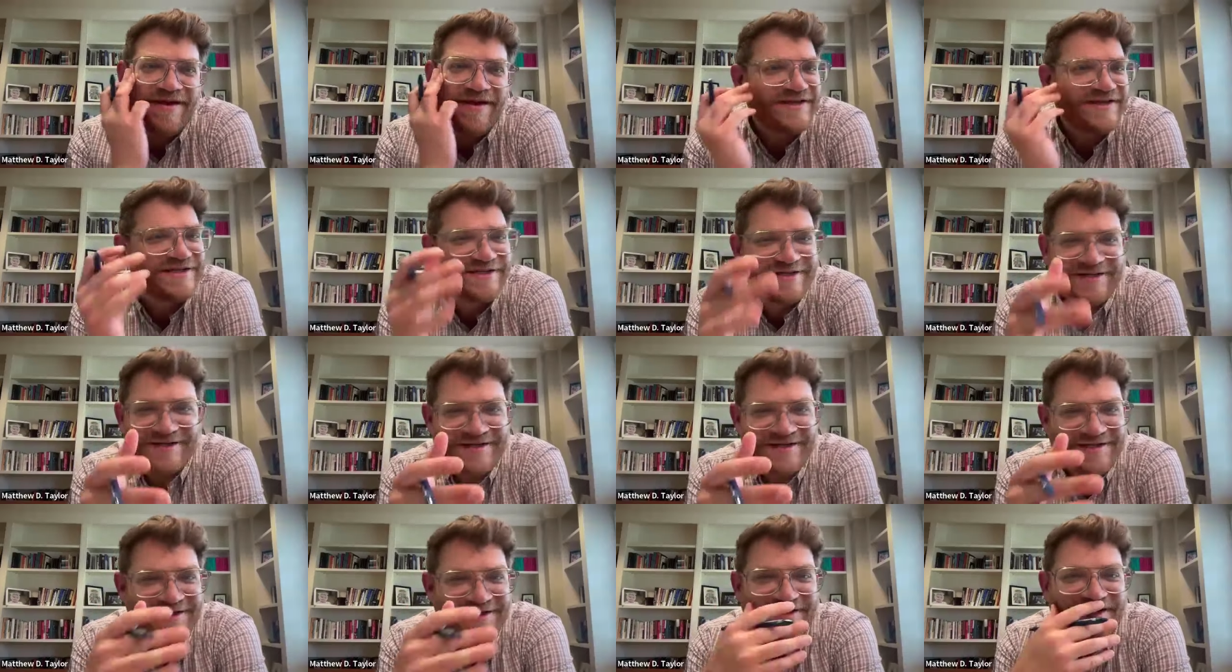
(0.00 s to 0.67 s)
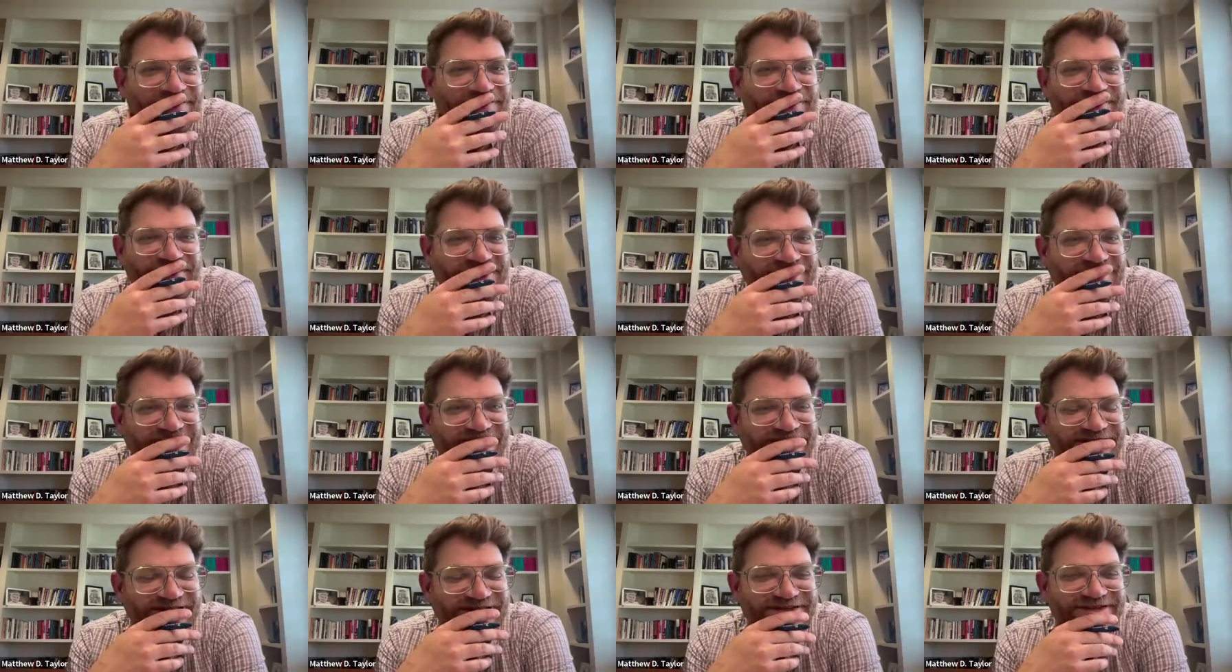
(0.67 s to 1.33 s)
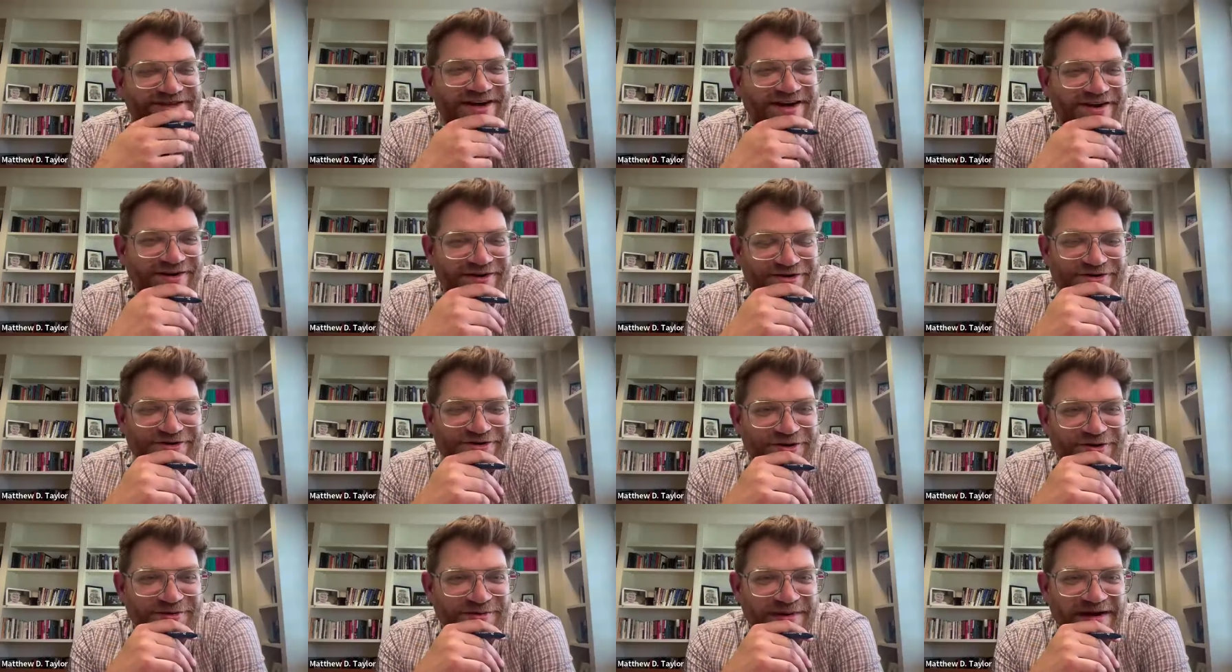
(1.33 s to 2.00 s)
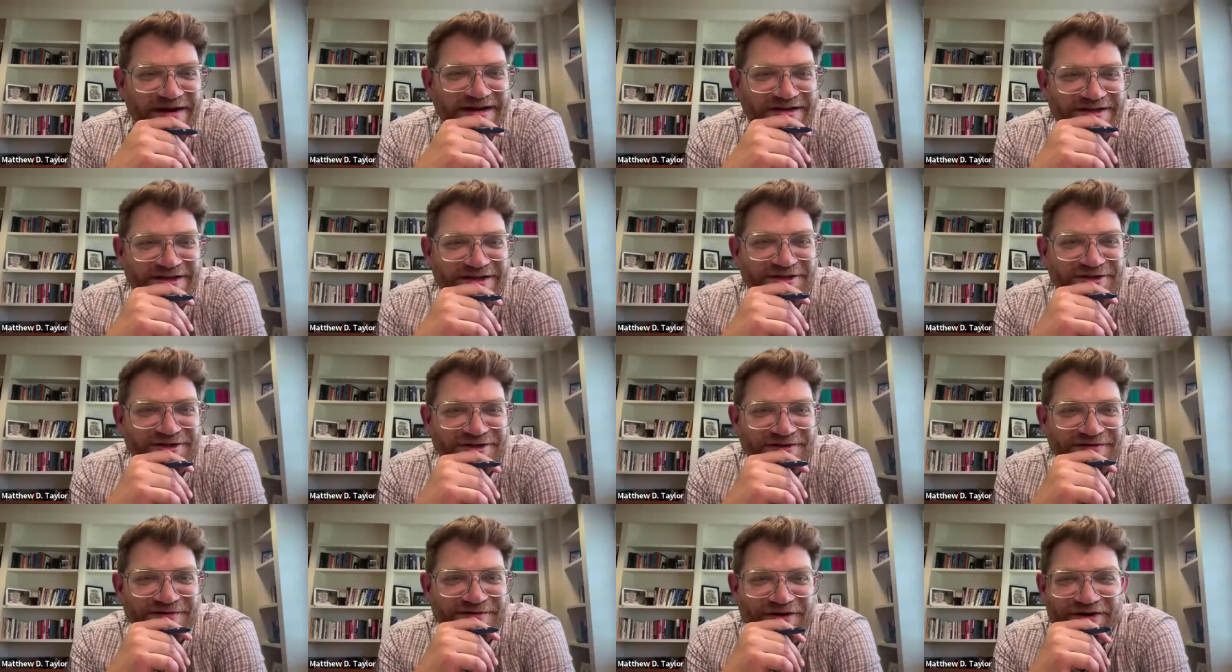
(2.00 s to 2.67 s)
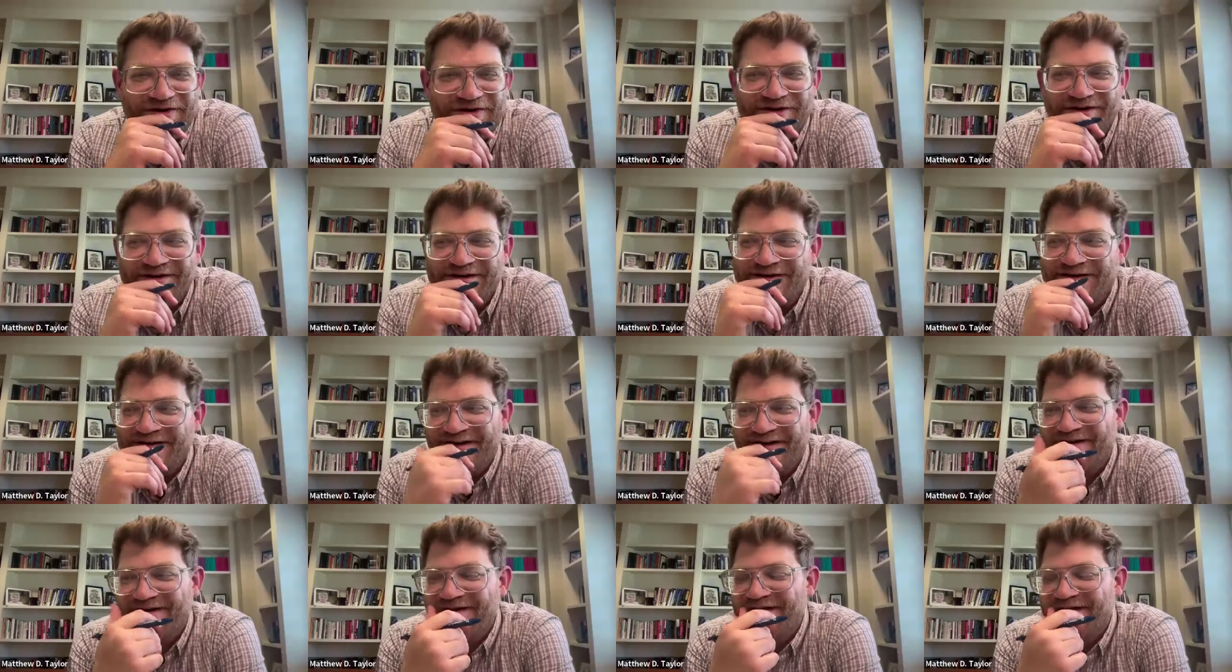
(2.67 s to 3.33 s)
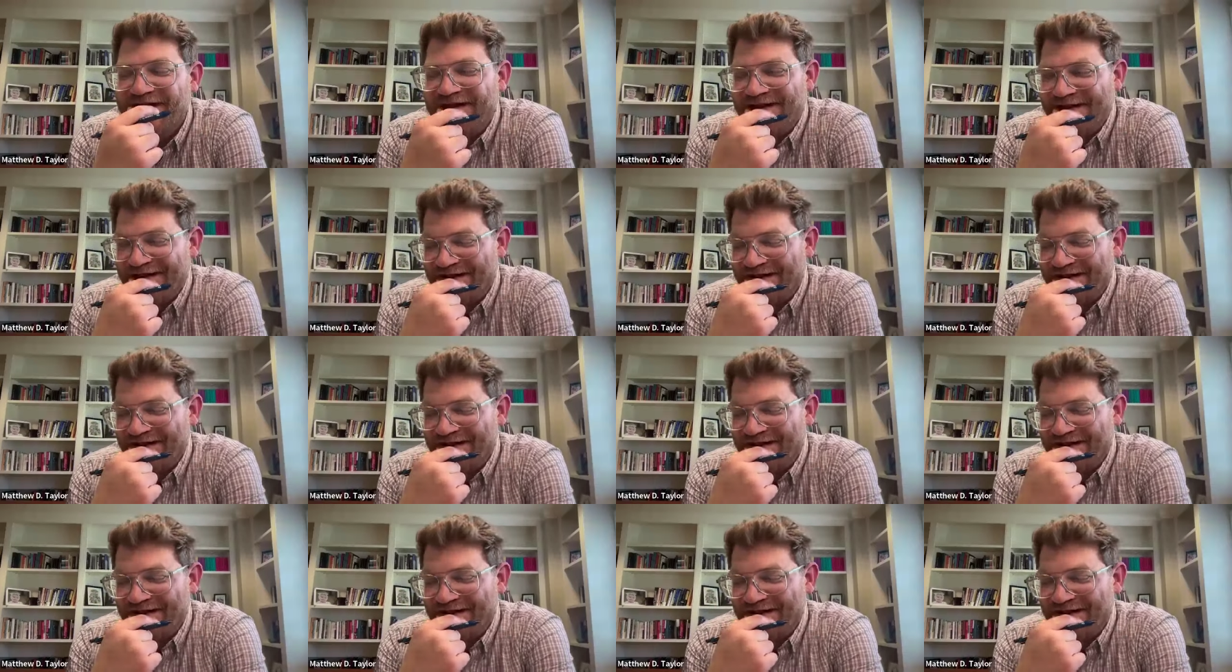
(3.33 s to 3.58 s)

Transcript: and this this again just just kind of drew my attention very early on